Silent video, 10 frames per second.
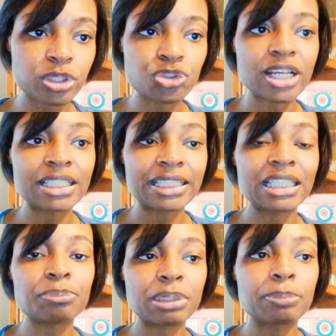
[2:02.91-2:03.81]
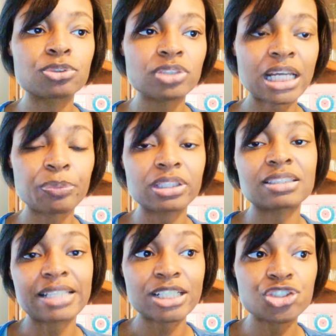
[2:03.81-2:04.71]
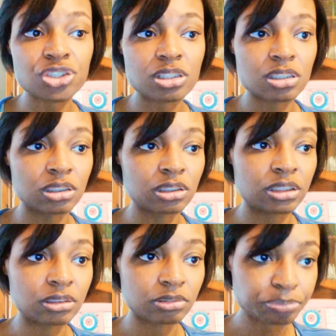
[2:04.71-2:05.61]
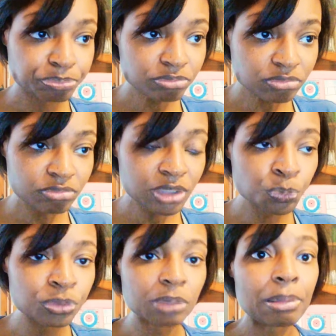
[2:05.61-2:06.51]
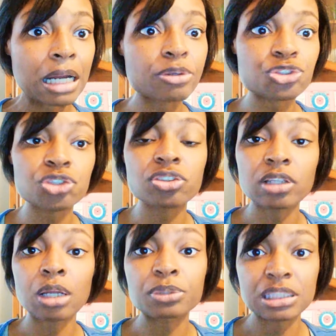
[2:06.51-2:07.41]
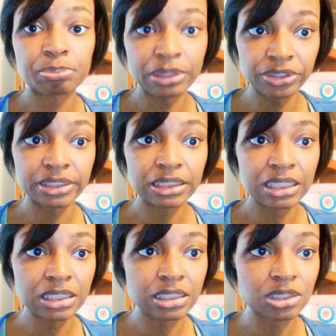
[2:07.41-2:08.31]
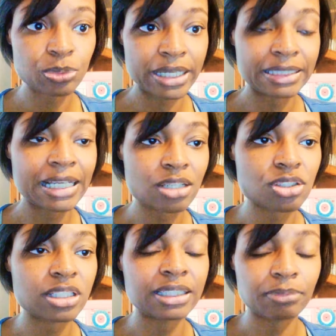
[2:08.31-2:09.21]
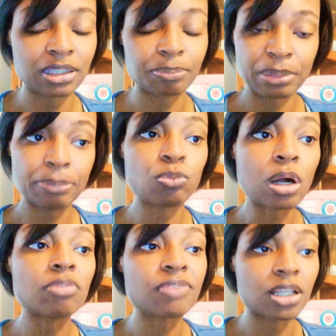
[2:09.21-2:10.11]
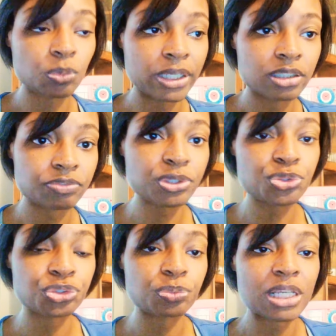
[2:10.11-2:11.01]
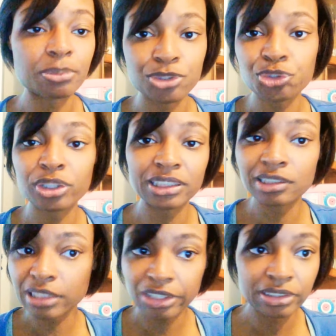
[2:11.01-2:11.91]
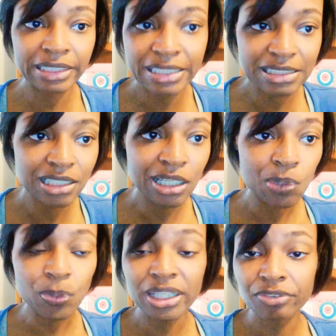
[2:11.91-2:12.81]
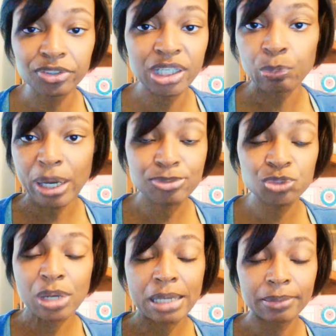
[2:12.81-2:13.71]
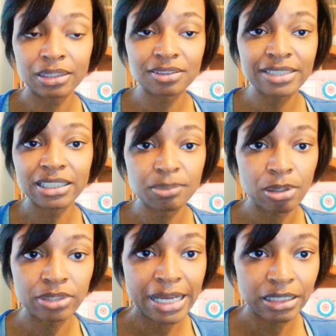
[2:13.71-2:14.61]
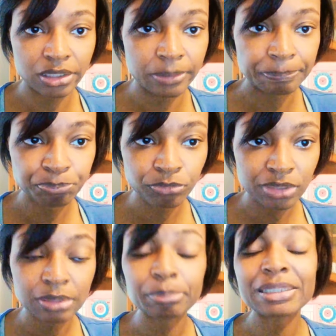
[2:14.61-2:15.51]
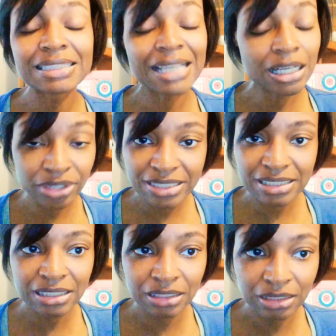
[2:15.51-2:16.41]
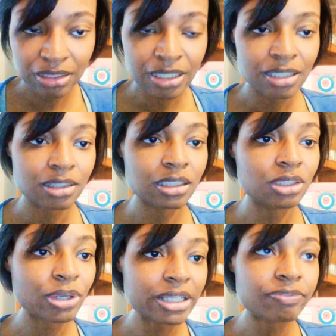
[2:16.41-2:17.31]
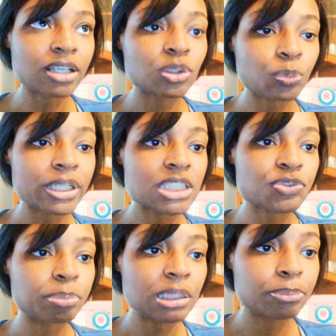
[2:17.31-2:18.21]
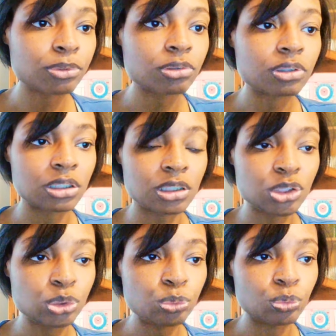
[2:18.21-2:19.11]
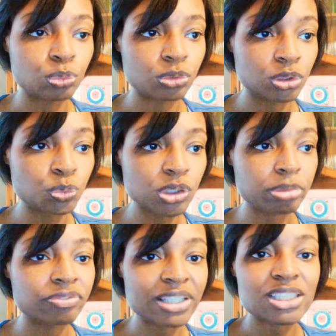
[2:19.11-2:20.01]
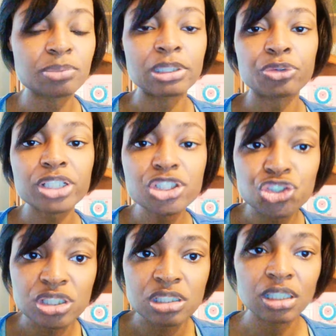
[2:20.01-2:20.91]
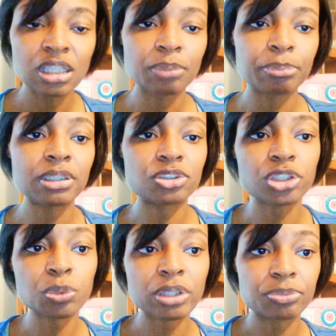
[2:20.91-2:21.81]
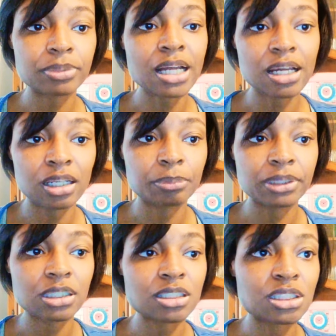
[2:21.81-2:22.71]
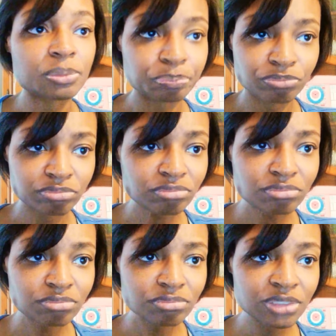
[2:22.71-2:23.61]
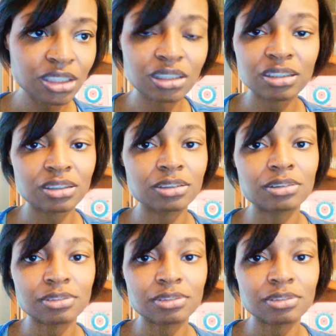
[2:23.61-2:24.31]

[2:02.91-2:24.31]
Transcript: who are trying to get people to that realization uh, with the power and strength of the Holy Spirit in us right now so that people won't fall away in the future, while the majority could care less waiting for their rapture rocket to take them on out of here. But digressing, the great falling away is for people uh, who who will profess to be Christian but turn away from God because uh